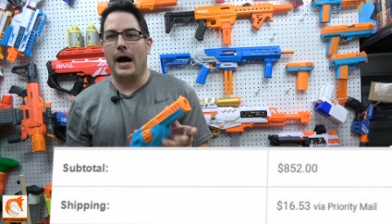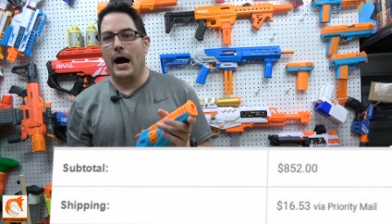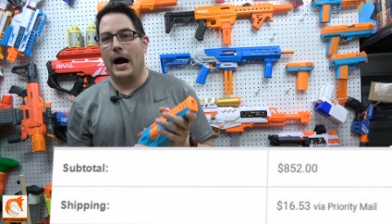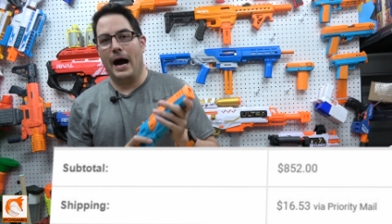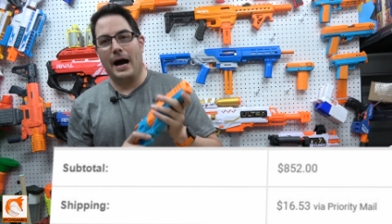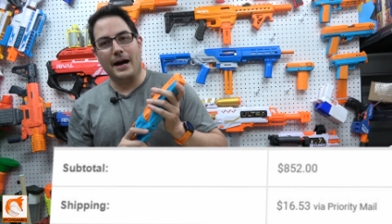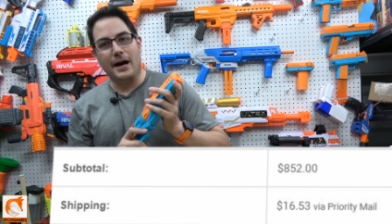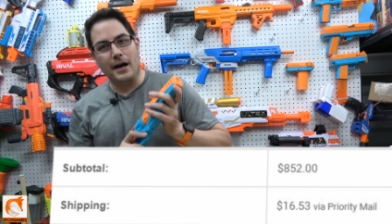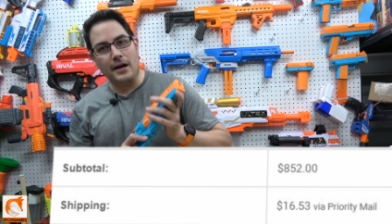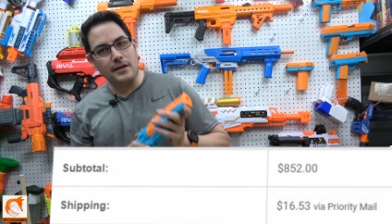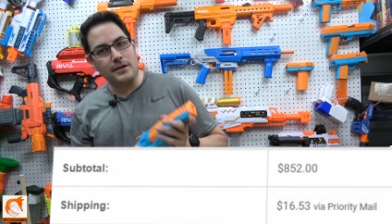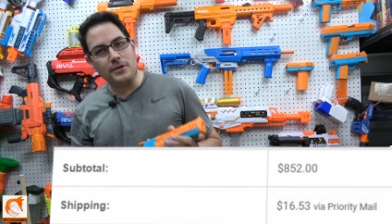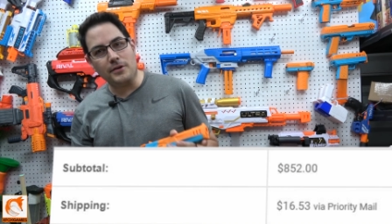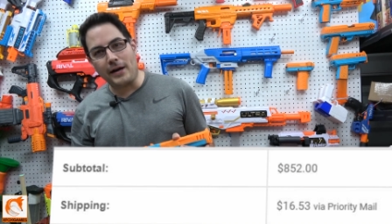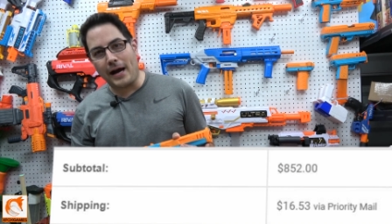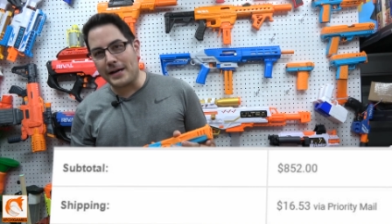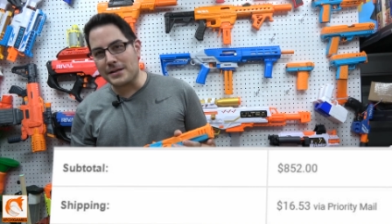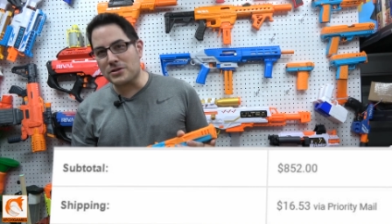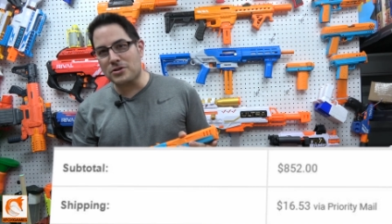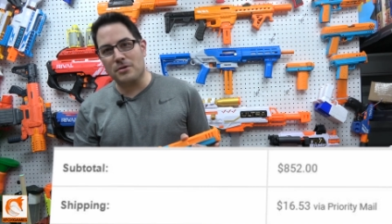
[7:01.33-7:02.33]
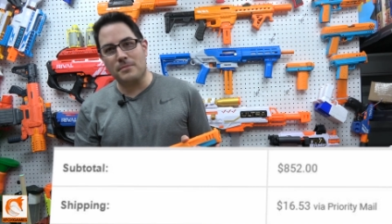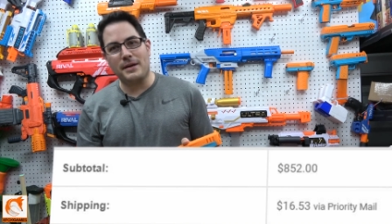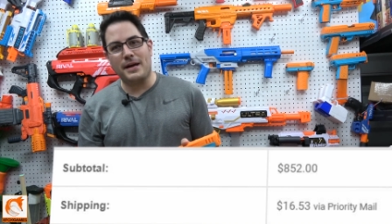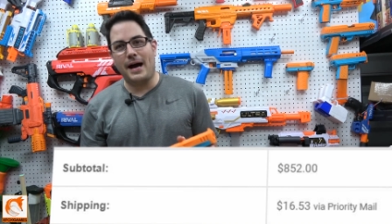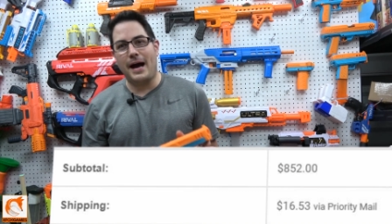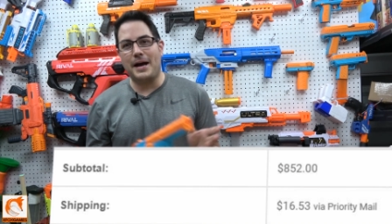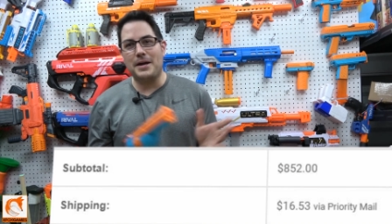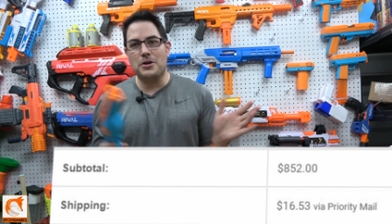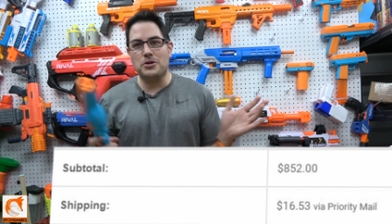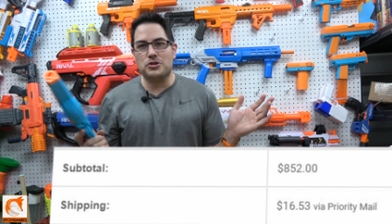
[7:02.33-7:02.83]
I, you guys know
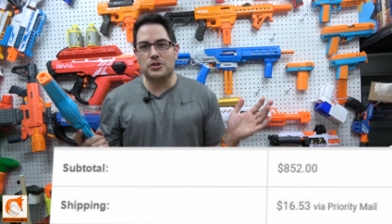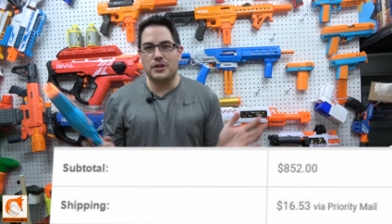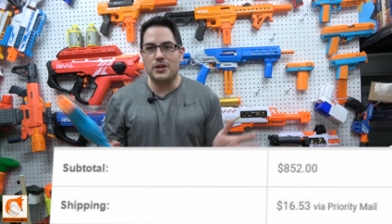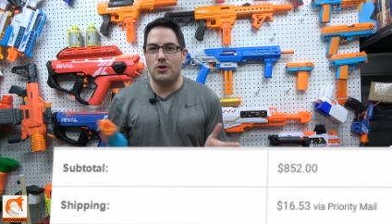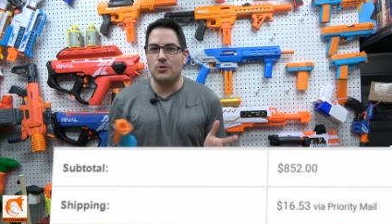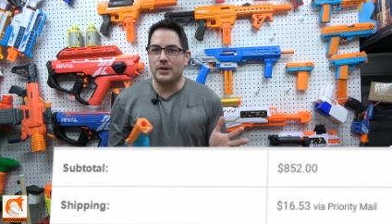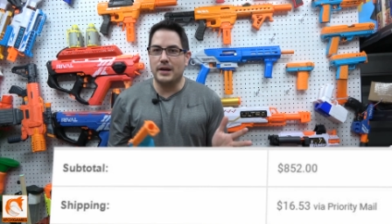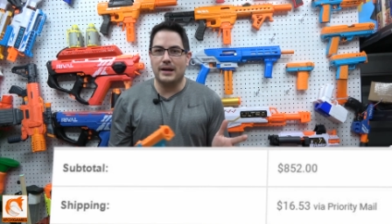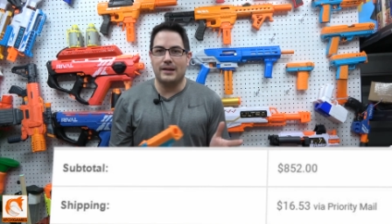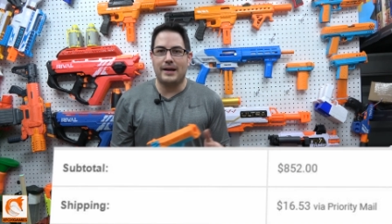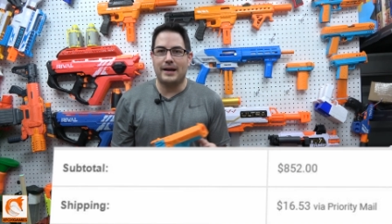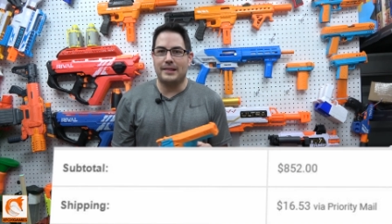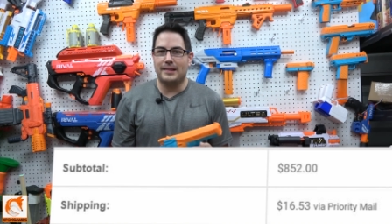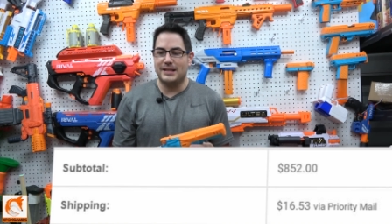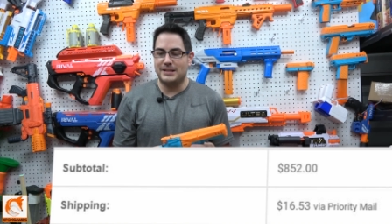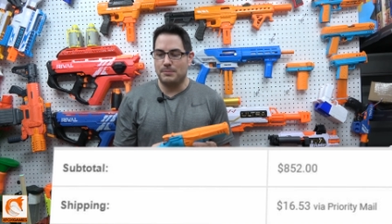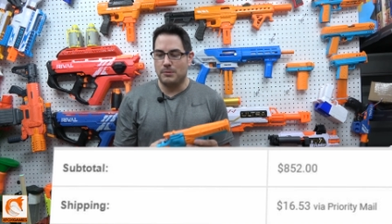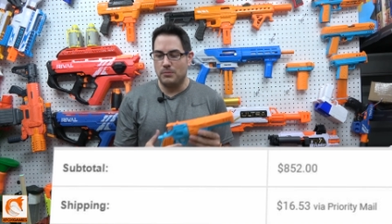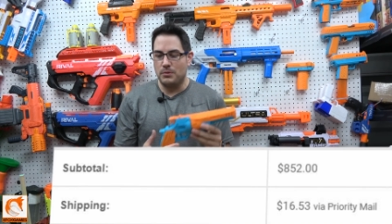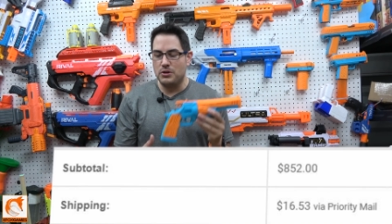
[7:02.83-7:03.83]
me. I usually don't get like this,